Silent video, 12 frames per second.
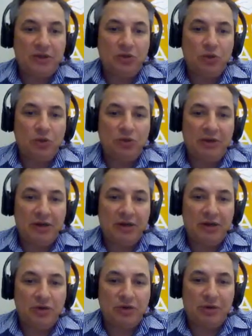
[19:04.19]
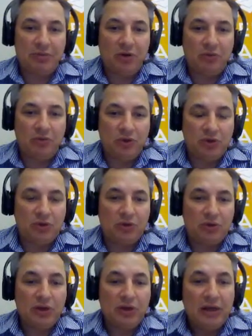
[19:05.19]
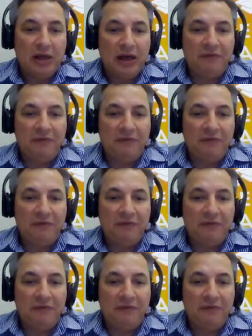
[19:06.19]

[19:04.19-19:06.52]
And what this automated user upload would do,